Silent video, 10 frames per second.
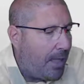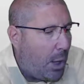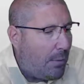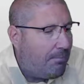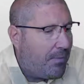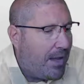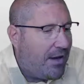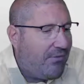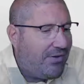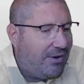Now
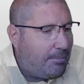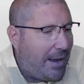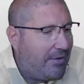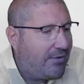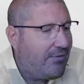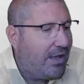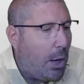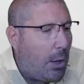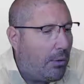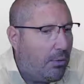this is based on
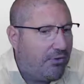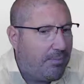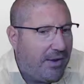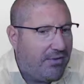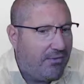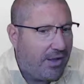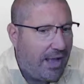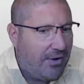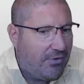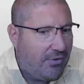the old
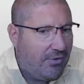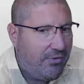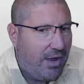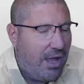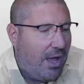specifications,